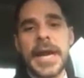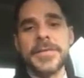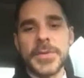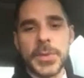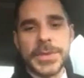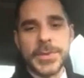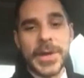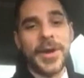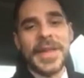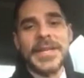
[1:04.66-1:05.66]
afterwards, and we
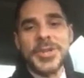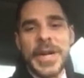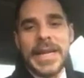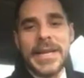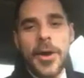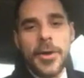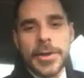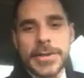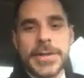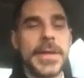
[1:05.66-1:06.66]
call that trading
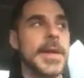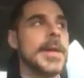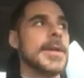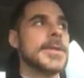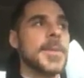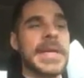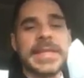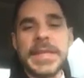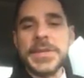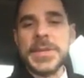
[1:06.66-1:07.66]
dollars. So
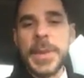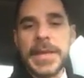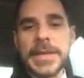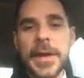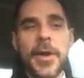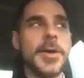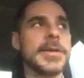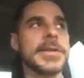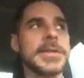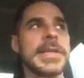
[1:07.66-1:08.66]
basically, you spent a dollar
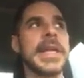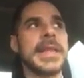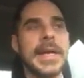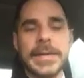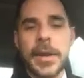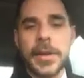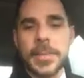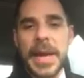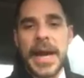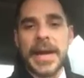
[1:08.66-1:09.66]
to just get that dollar
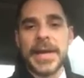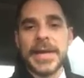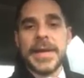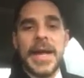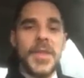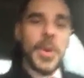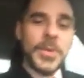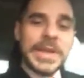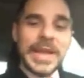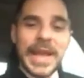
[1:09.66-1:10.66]
back. And the way
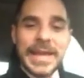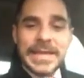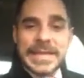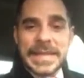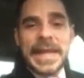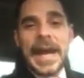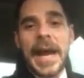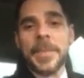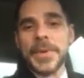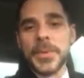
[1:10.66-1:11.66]
we'd like to see it
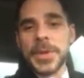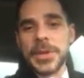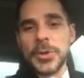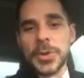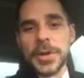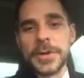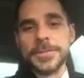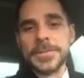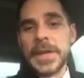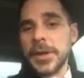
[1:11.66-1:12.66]
happen when you're,
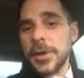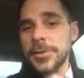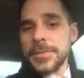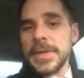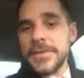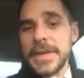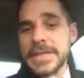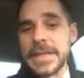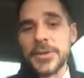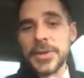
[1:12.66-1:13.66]

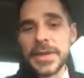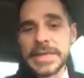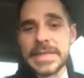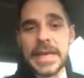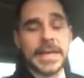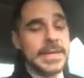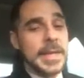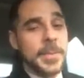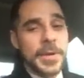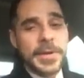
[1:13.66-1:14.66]
investing in real estate is that
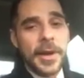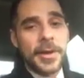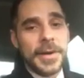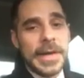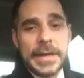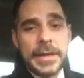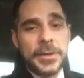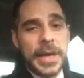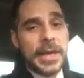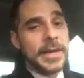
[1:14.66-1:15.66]
you put a dollar in and
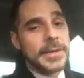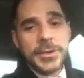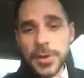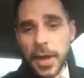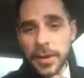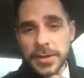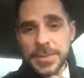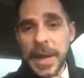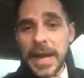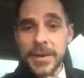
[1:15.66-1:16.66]
you get
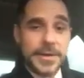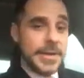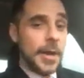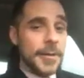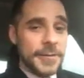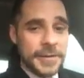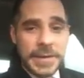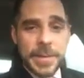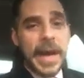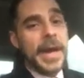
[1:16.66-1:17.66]
$2 back, or
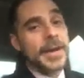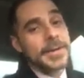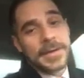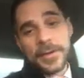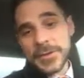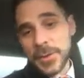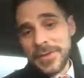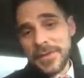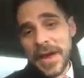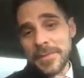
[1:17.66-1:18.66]
$1.50 back, or
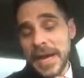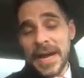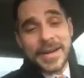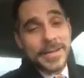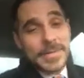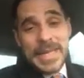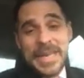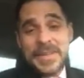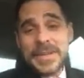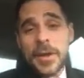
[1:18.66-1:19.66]
$1.25 back, or
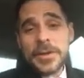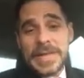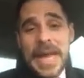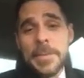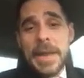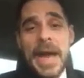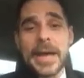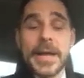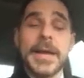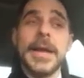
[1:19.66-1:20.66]
even $1.10
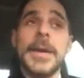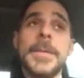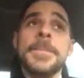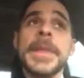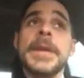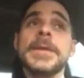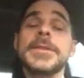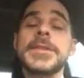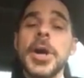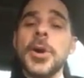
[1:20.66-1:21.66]
back.
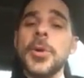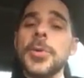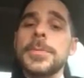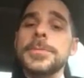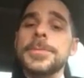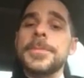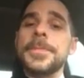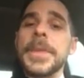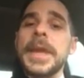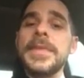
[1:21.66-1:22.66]
So
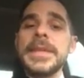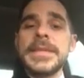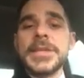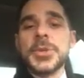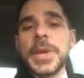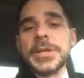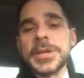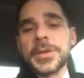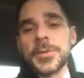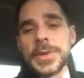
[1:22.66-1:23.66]
in this
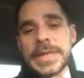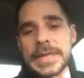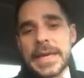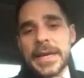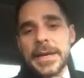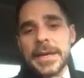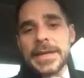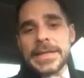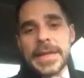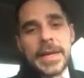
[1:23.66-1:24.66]
situation, the risk here
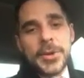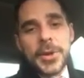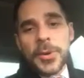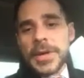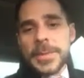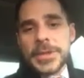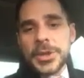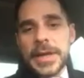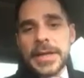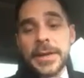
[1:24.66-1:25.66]
is that you're going to be
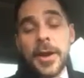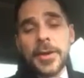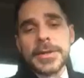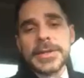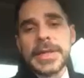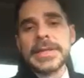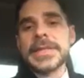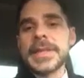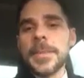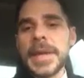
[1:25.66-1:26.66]
trading dollars. And in
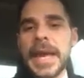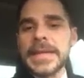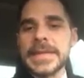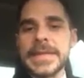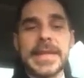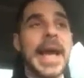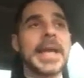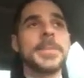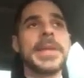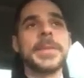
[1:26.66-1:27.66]
some cases, that
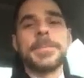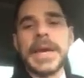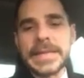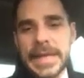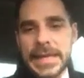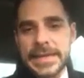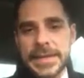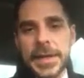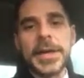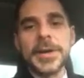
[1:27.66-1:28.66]
can be the best case
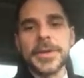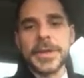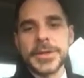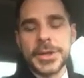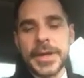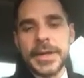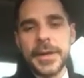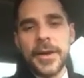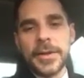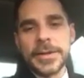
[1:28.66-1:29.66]
scenario, that you're trading
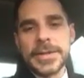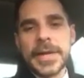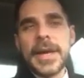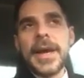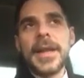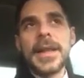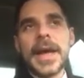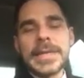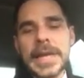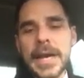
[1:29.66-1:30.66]
dollars. A
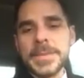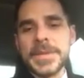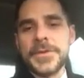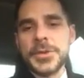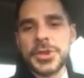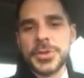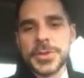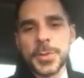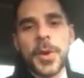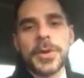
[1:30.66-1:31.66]
lot of times, if you
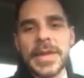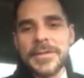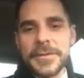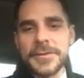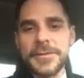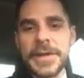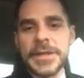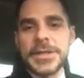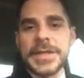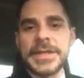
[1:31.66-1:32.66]
choose the wrong level of
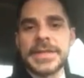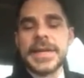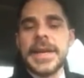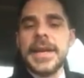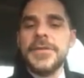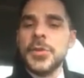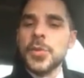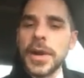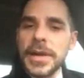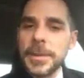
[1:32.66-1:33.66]
finishes, if you
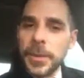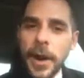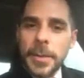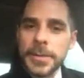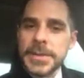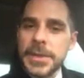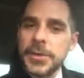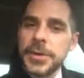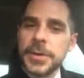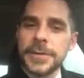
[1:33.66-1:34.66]
run into problems that
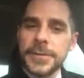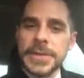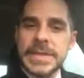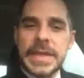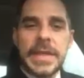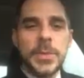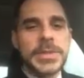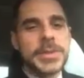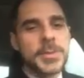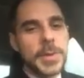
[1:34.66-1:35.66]
you couldn't have foreseen,
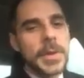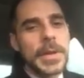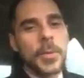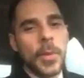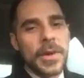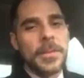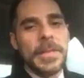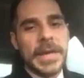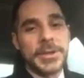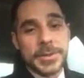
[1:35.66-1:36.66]
which is really one of the
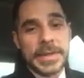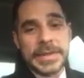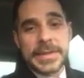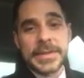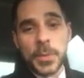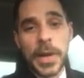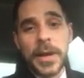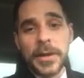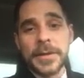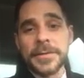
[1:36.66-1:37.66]
major risks as
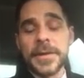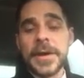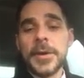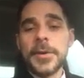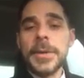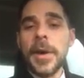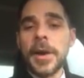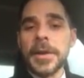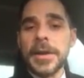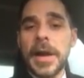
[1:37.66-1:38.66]
well of
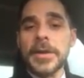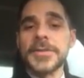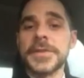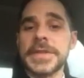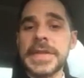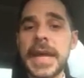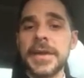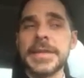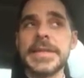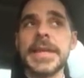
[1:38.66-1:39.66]
remodeling your house for
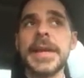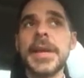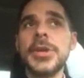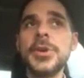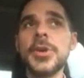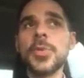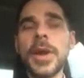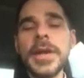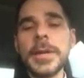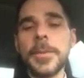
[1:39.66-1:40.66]
sale, is that you could
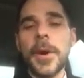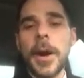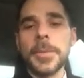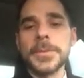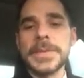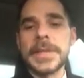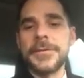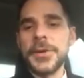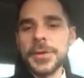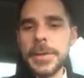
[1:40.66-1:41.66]
run into problems that
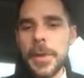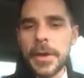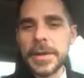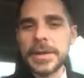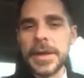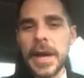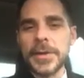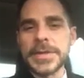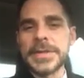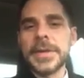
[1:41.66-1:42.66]
if you're remodeling your
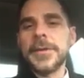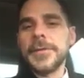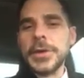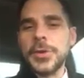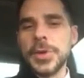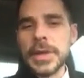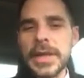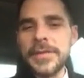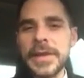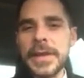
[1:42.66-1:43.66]
house for you to
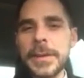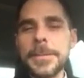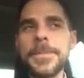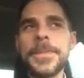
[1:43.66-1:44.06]
live in it,